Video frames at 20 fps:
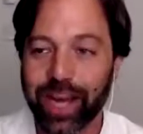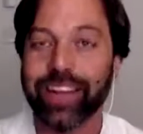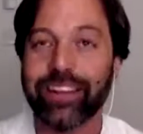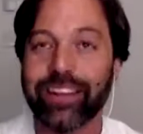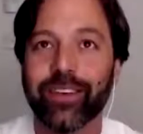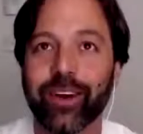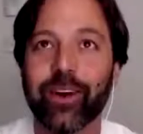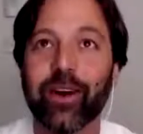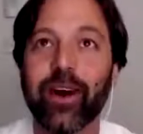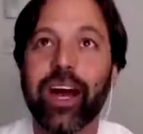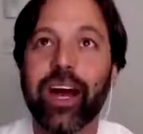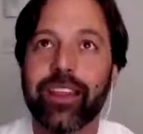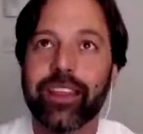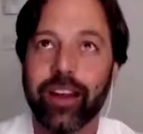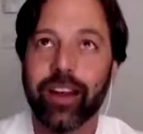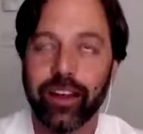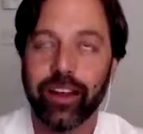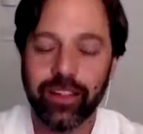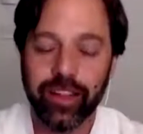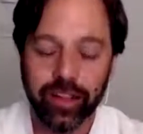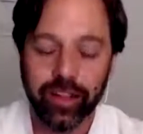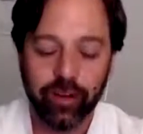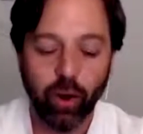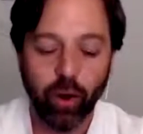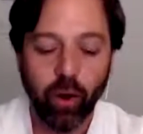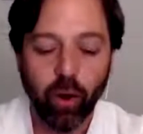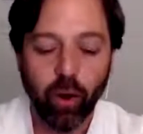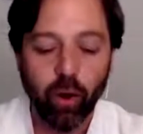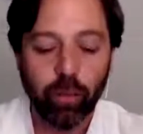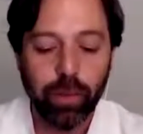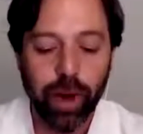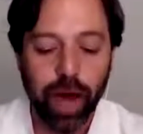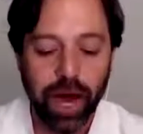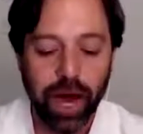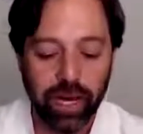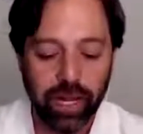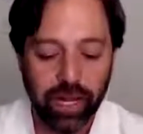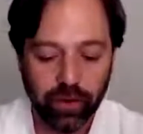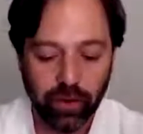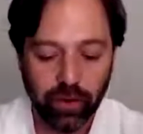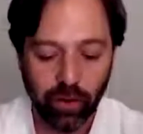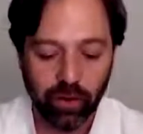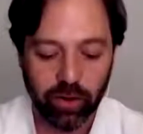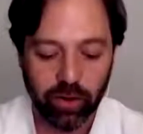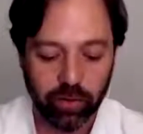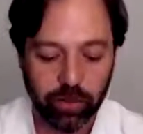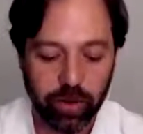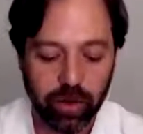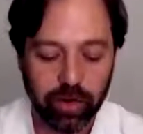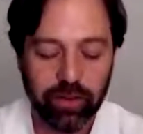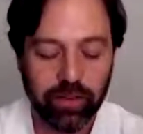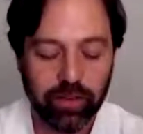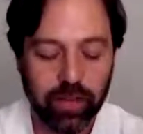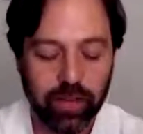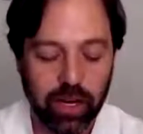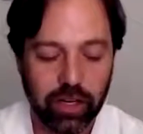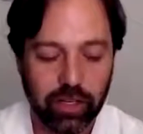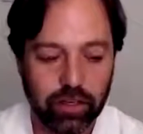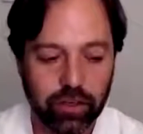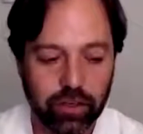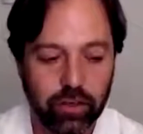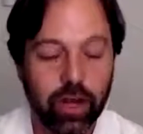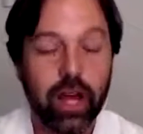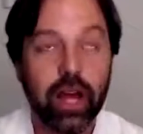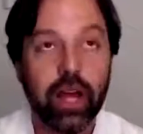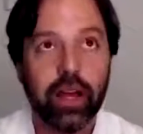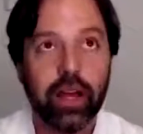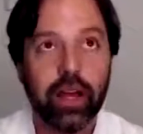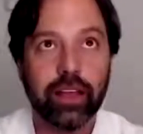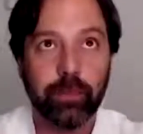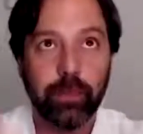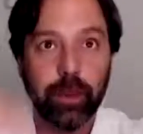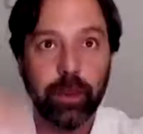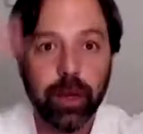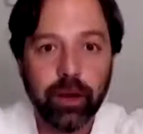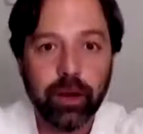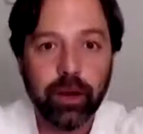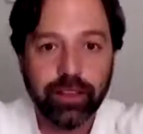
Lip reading: And so your whole body and your whole experience is there to experience